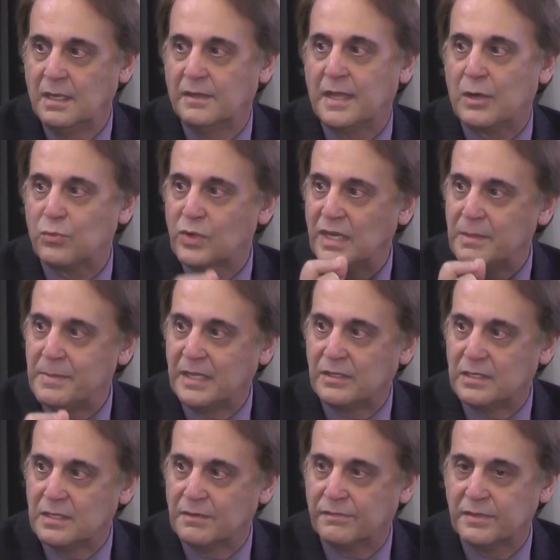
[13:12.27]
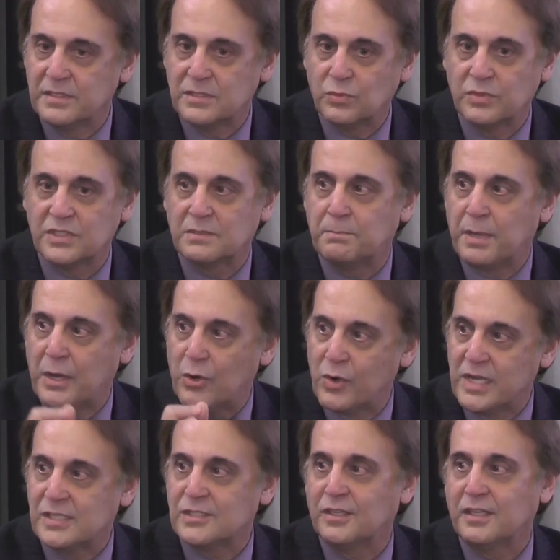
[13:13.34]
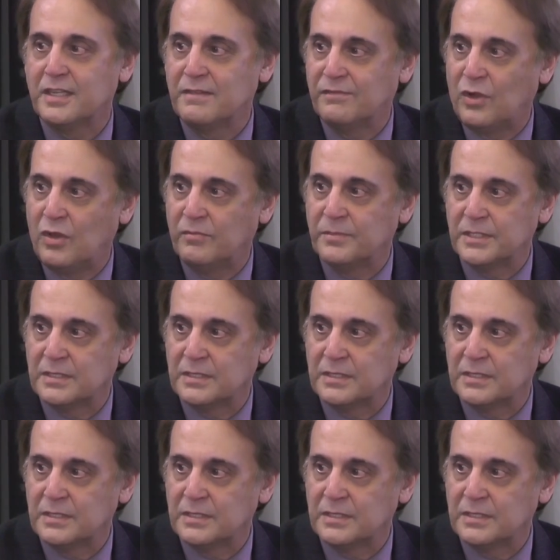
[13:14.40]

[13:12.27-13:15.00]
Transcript: that really made the difference was parental involvement.